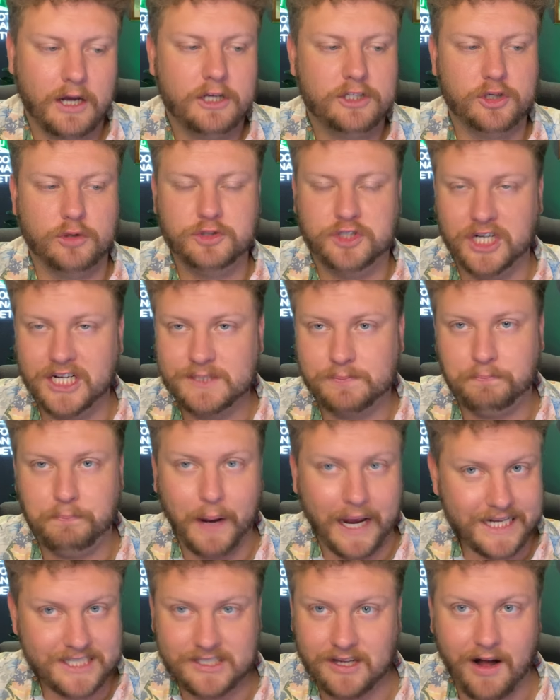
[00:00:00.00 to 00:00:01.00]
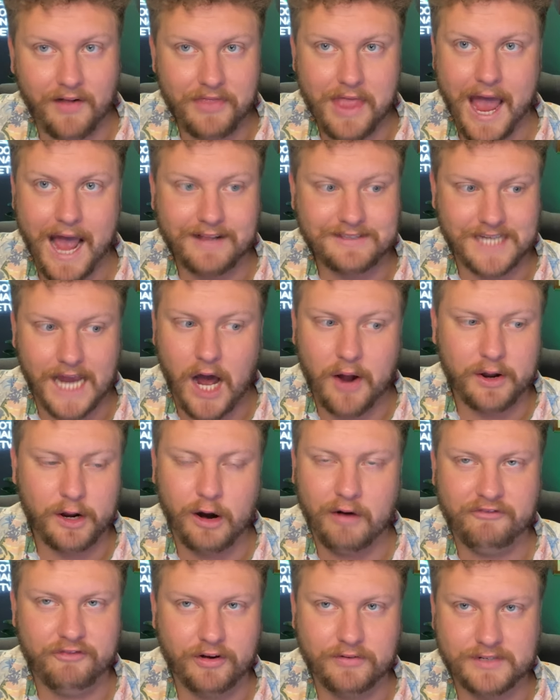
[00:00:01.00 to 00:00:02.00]
So just based on that, down here
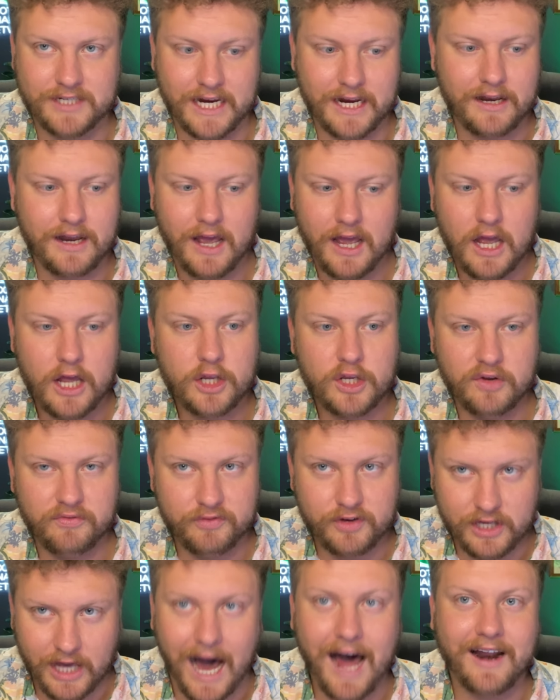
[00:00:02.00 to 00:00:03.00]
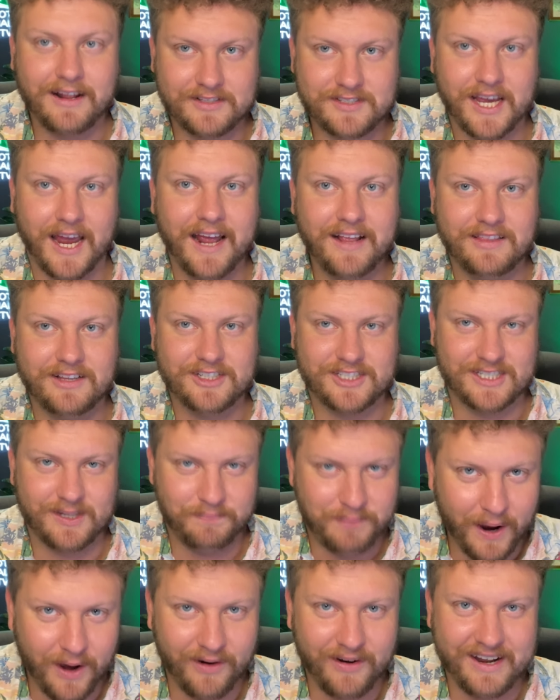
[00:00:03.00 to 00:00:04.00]
at 15, you've got to take the
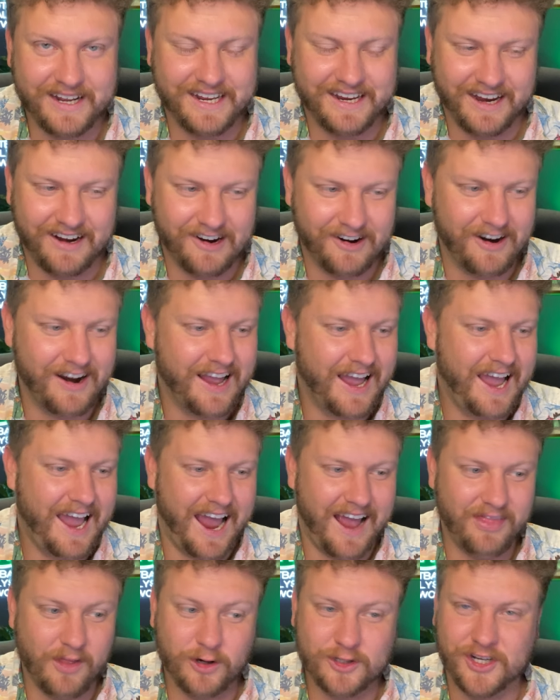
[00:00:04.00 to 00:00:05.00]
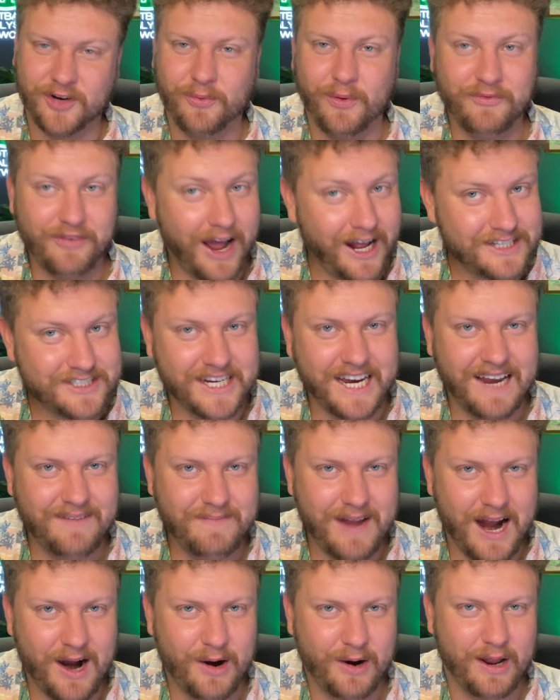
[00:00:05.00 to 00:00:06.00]
stability here. And there's a revenge game
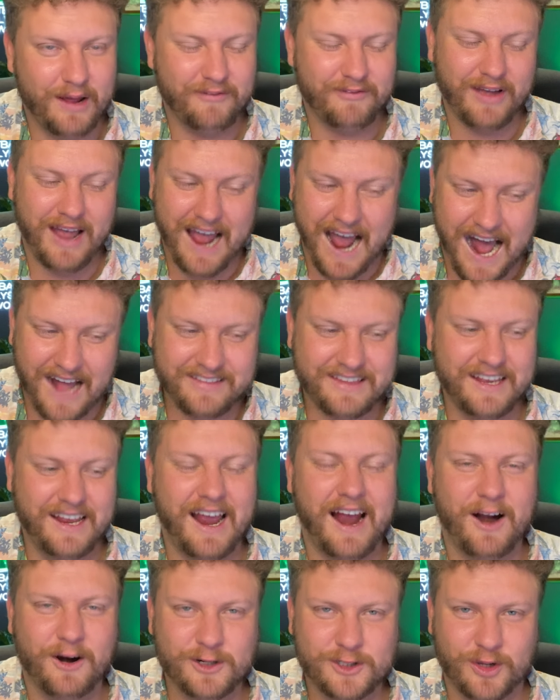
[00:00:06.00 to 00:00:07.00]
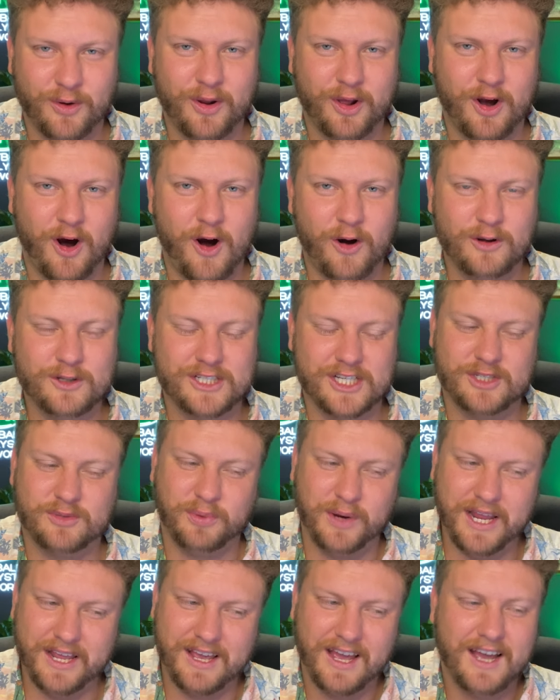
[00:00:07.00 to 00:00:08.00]
narrative at the Arizona Cardinals this
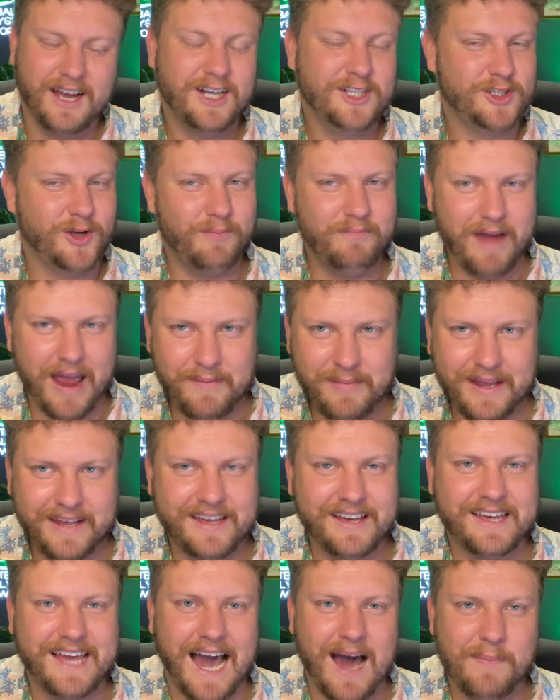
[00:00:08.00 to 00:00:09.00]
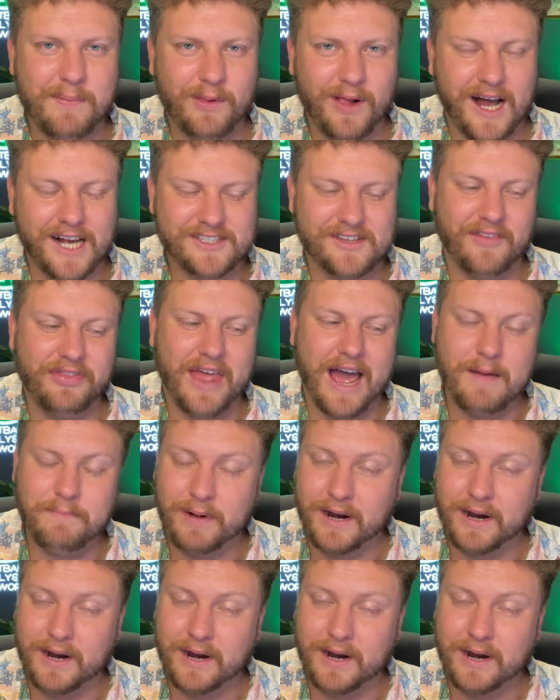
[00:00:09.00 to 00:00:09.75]
week. So maybe he can capitalize on that.